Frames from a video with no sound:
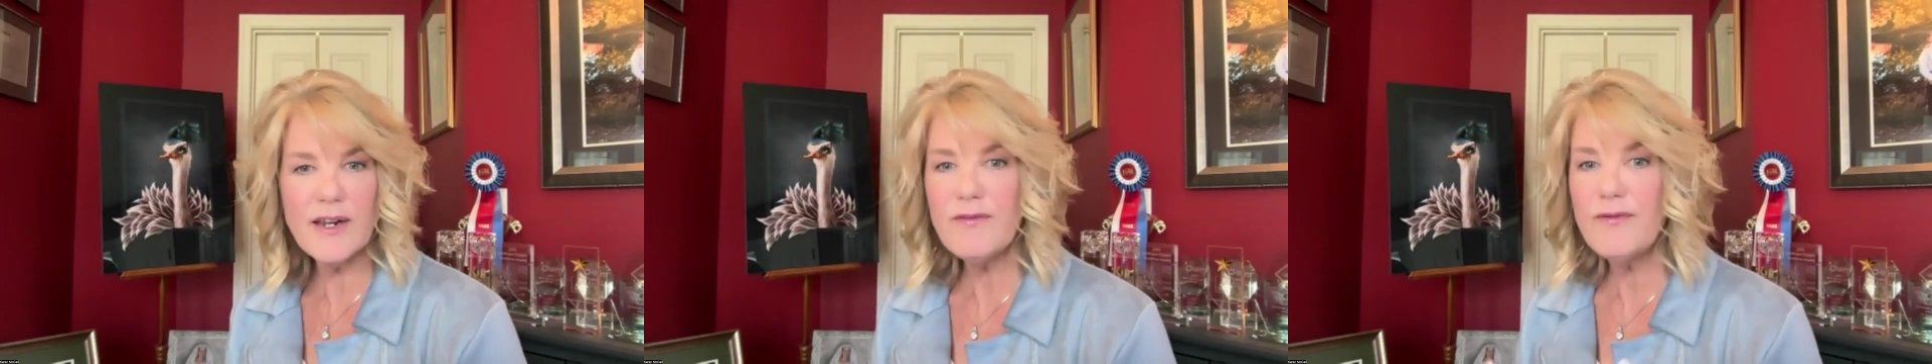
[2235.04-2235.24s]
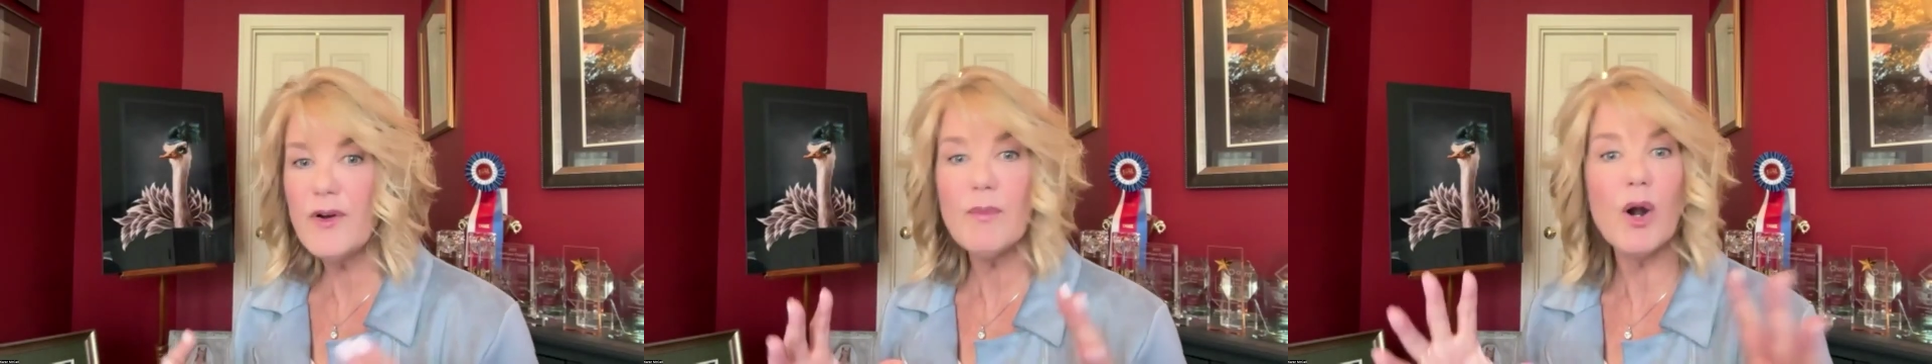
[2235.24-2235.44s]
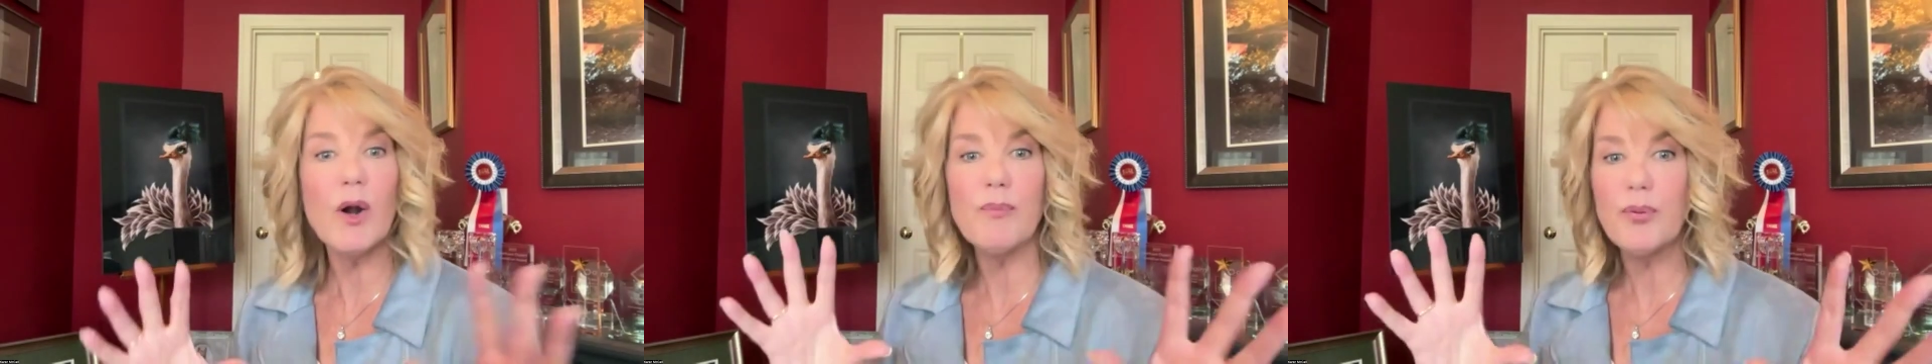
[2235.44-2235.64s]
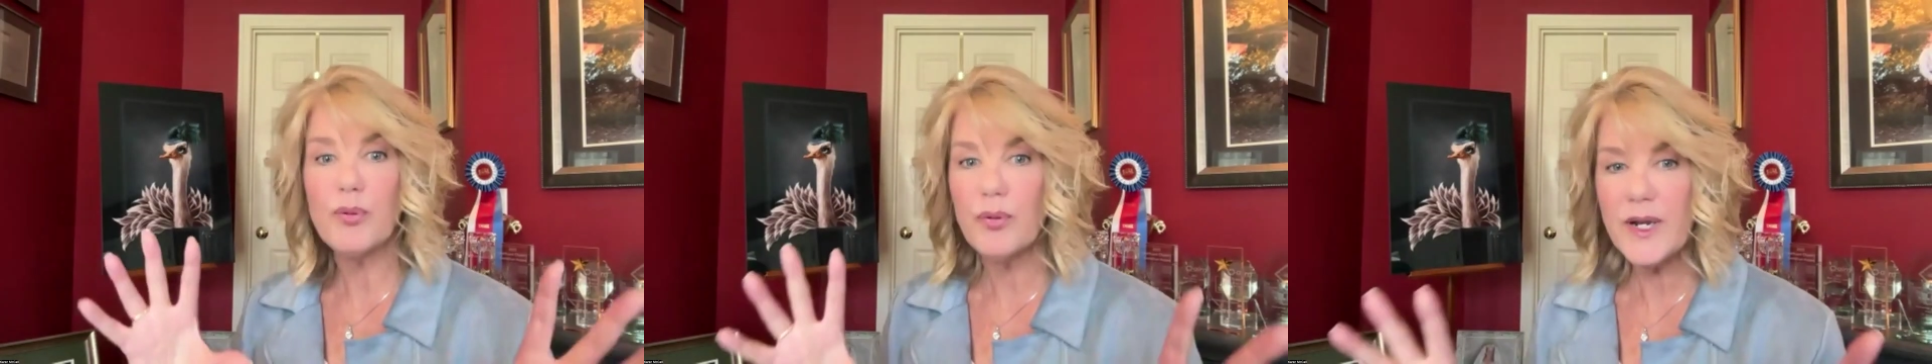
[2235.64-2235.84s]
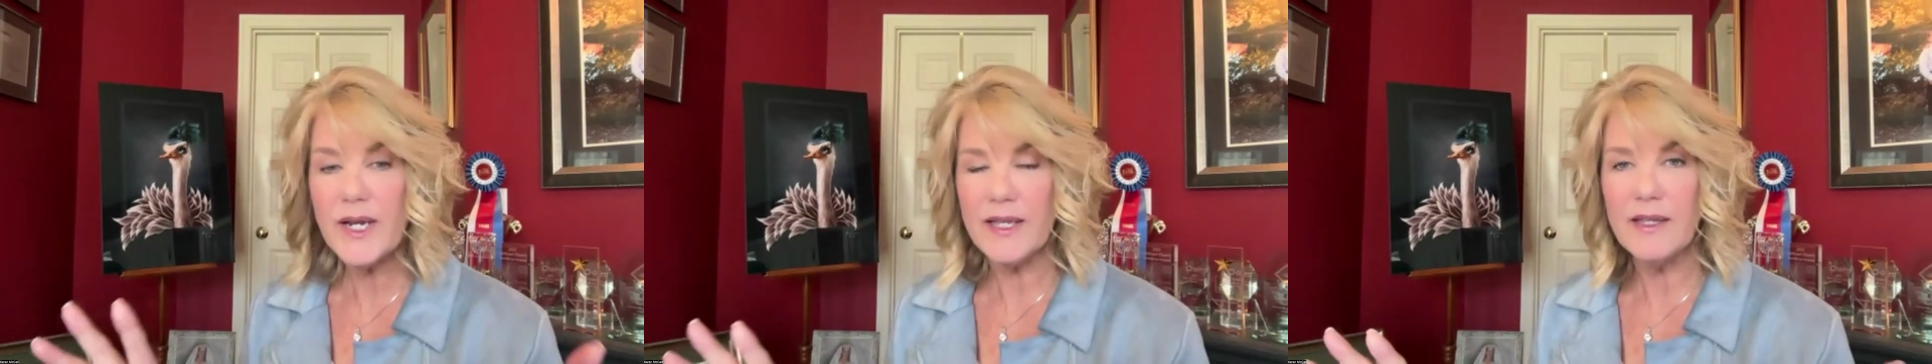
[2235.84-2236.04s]
None of them are
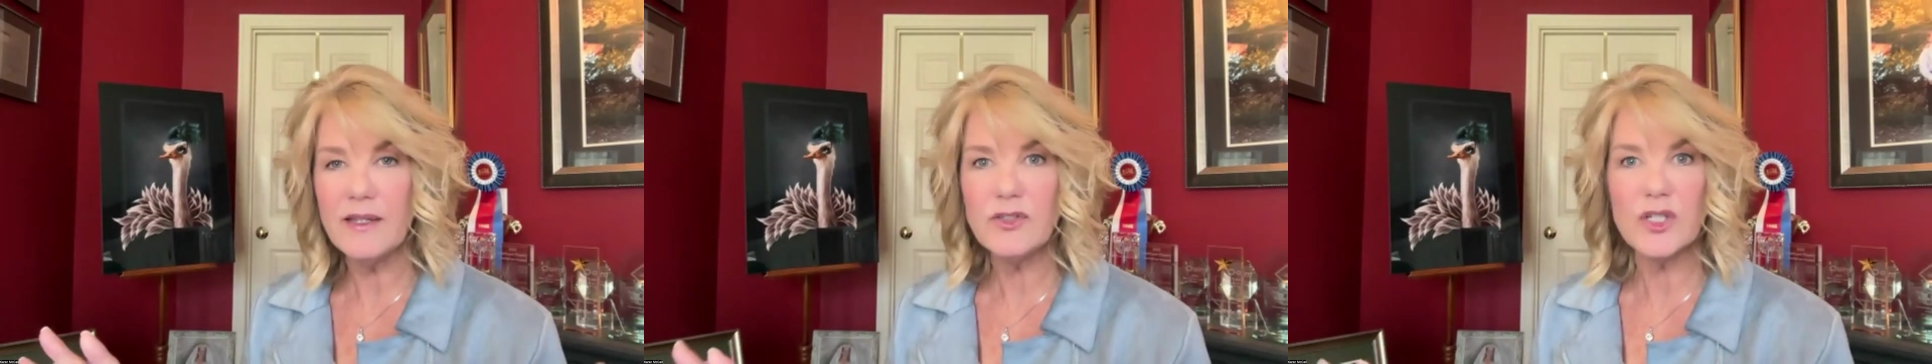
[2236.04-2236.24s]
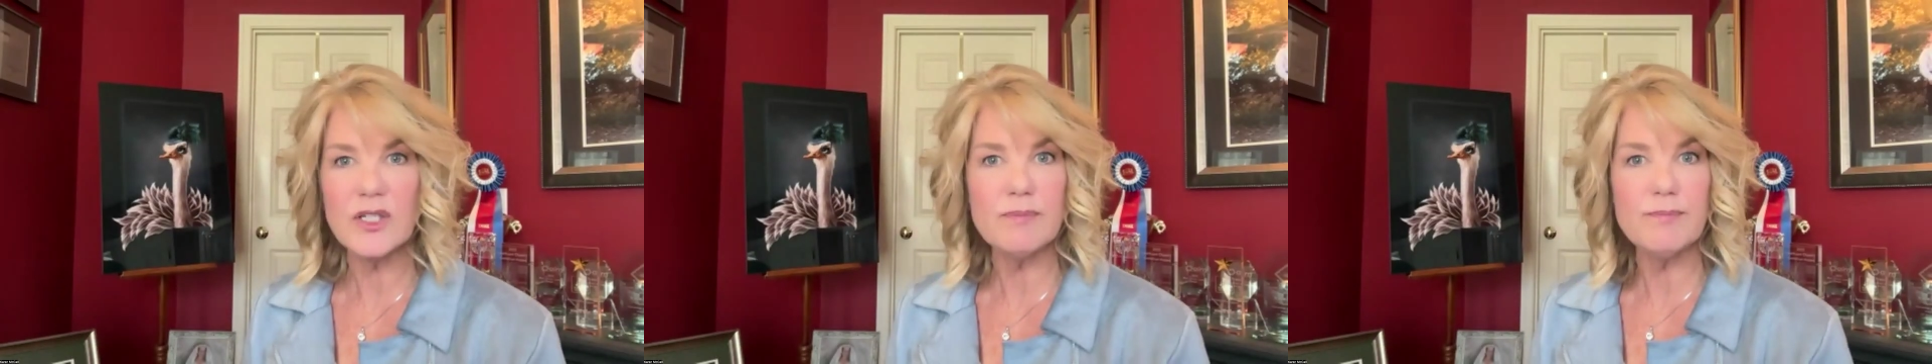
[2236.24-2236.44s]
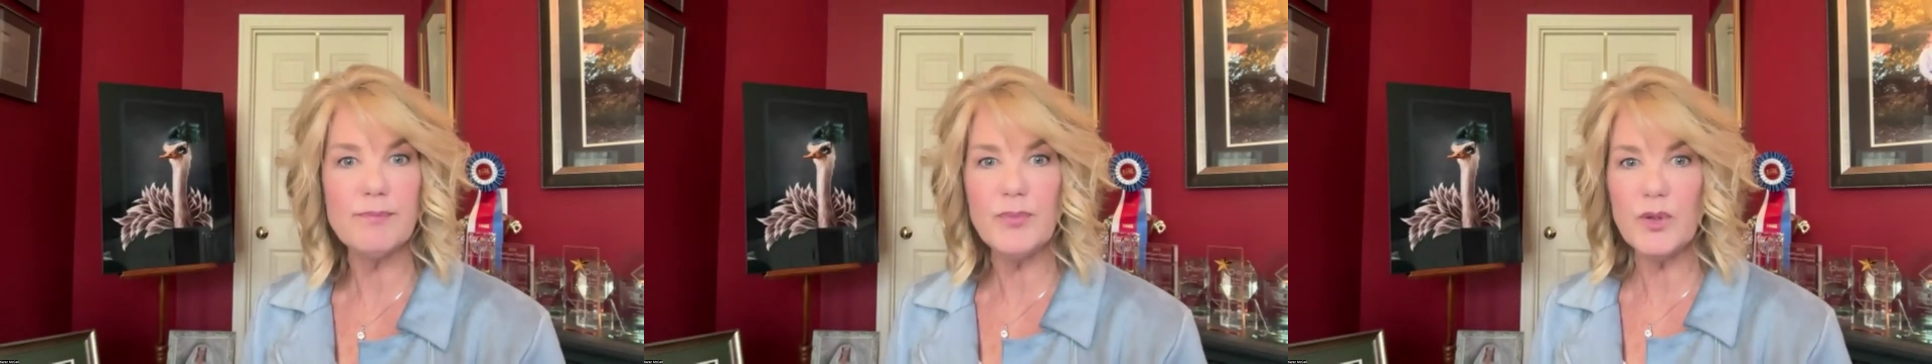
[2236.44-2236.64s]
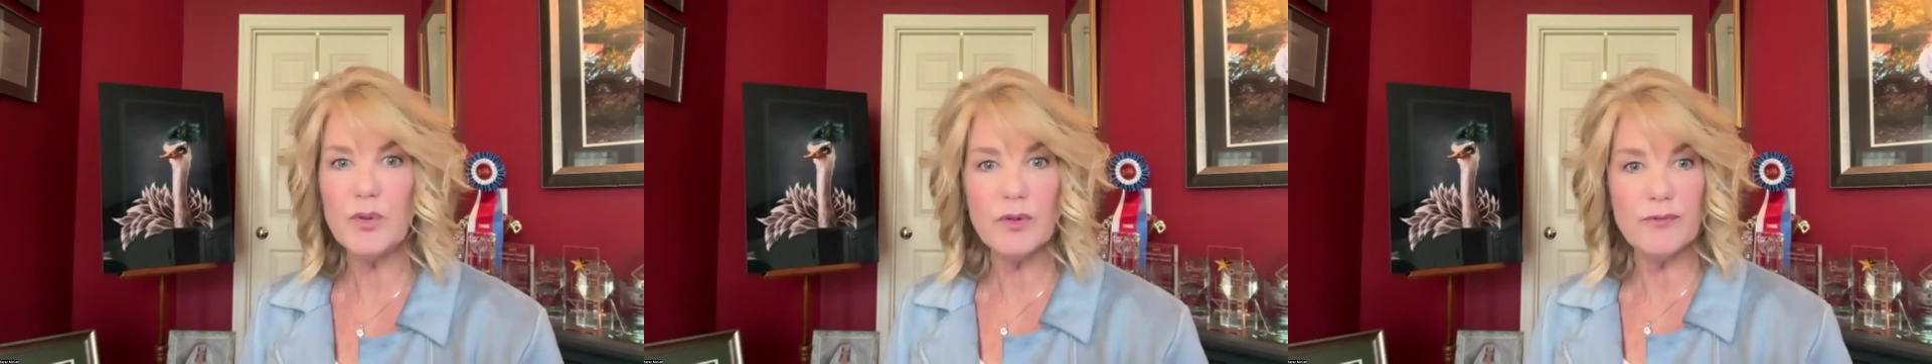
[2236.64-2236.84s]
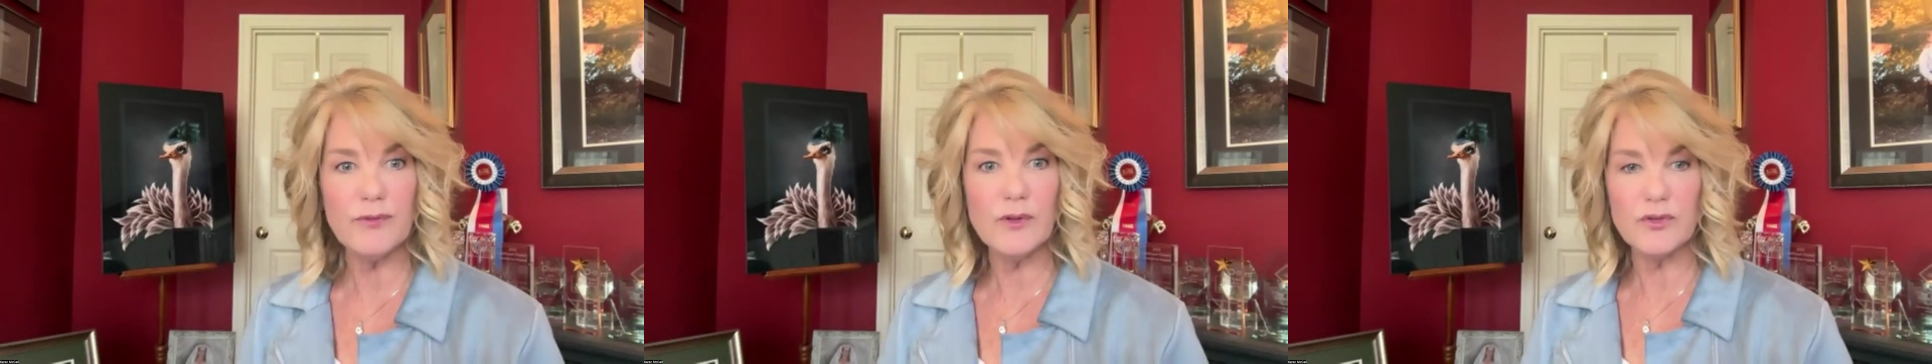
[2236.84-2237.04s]
pretty, just
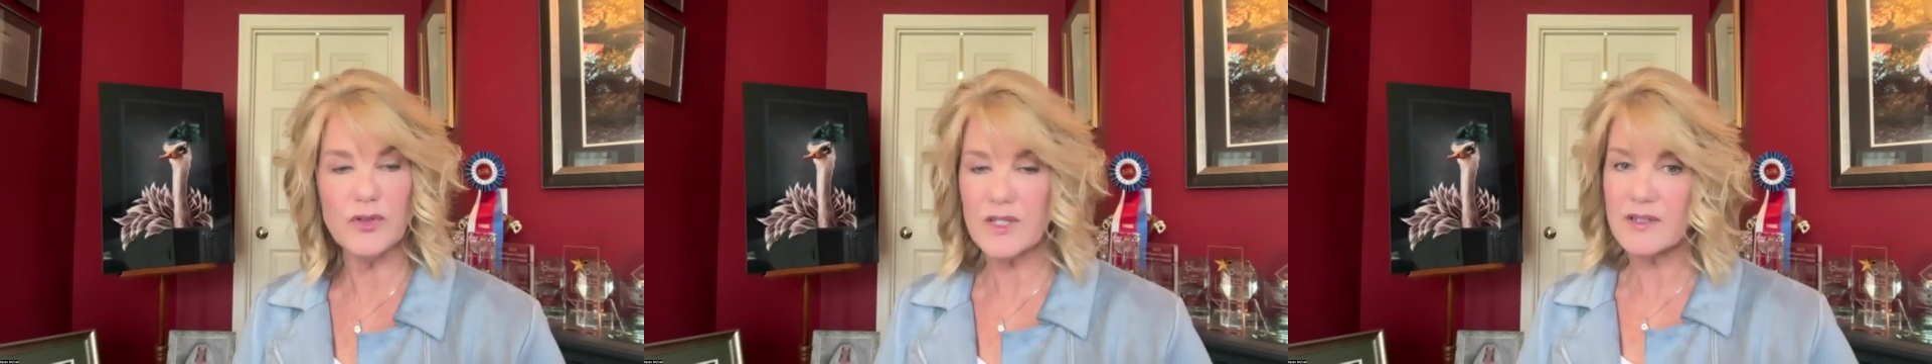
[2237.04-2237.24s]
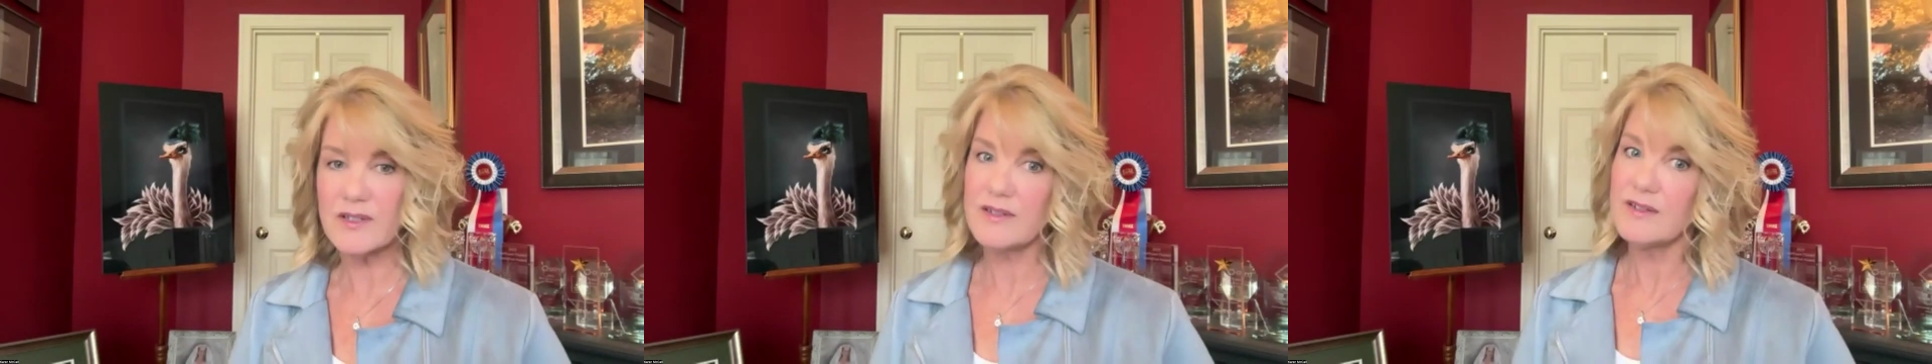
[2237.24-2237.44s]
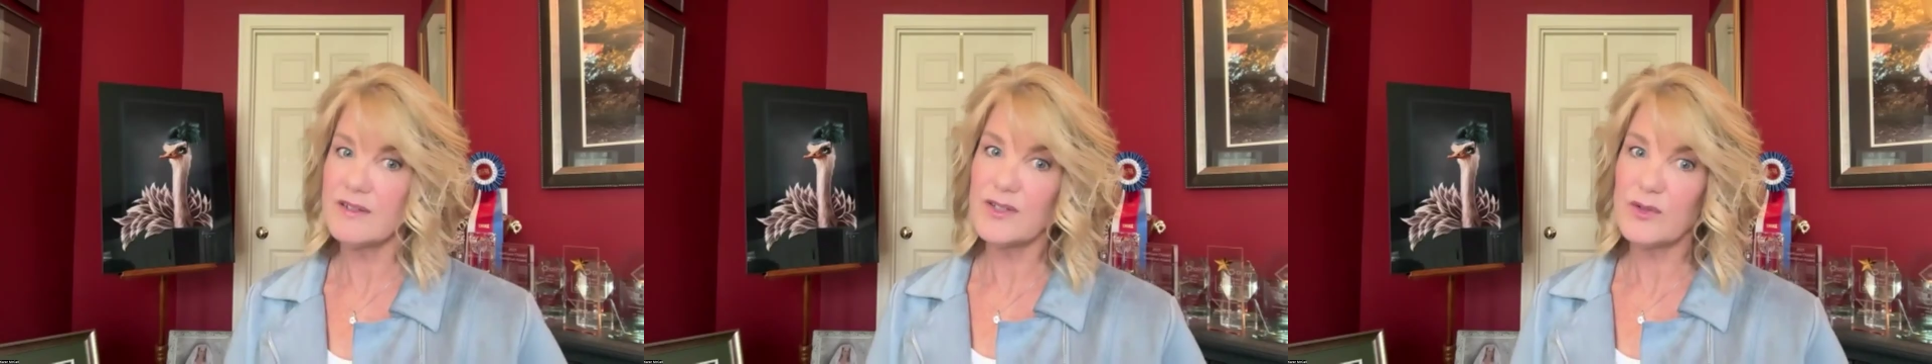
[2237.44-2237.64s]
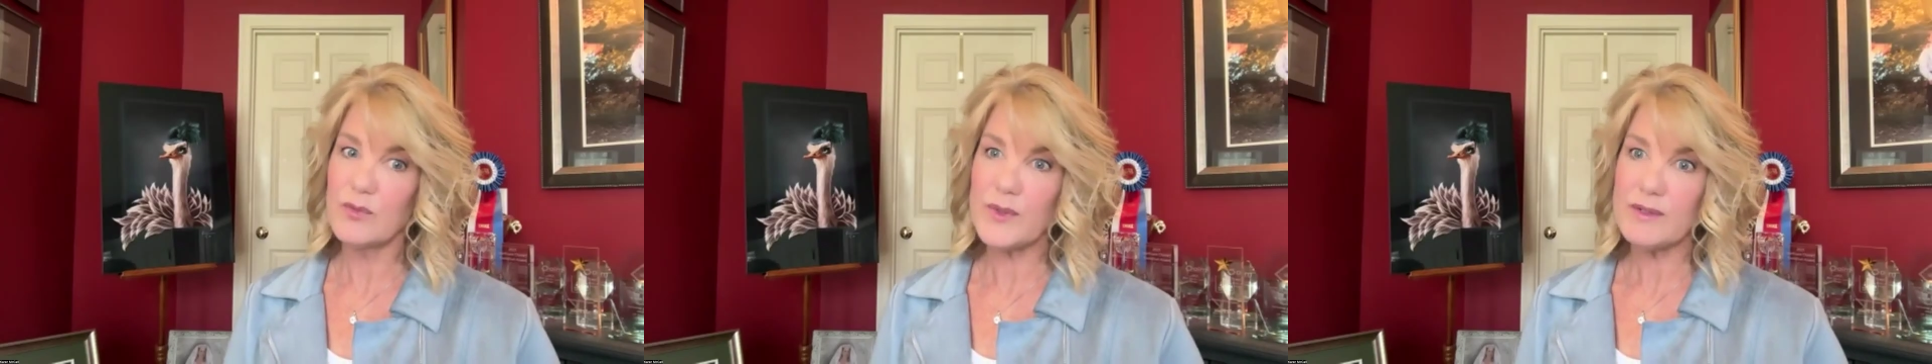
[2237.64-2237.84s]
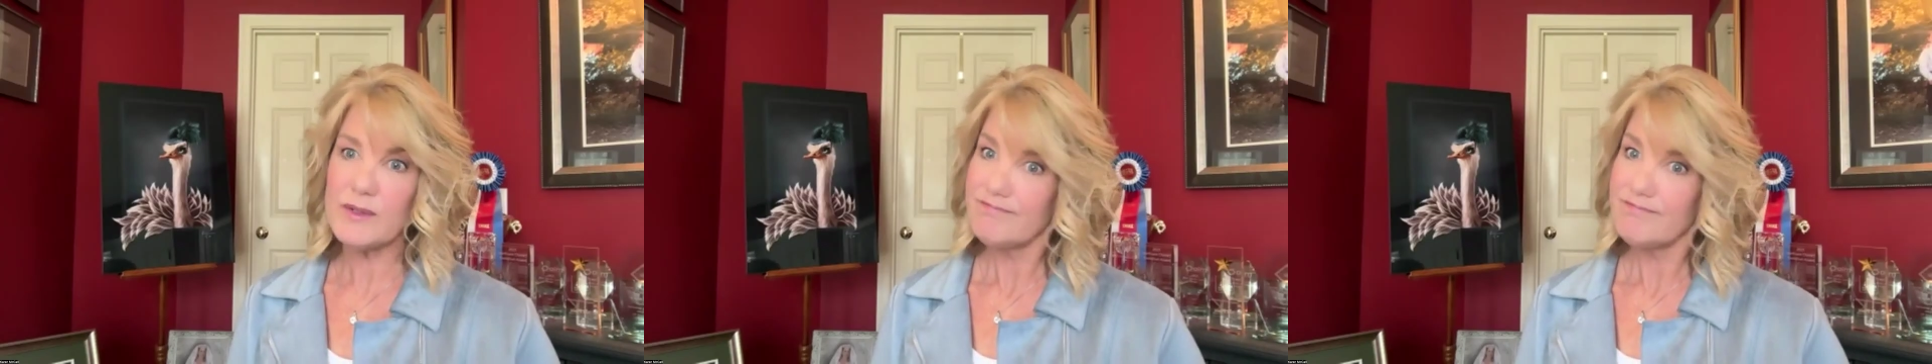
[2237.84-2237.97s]
beautiful, just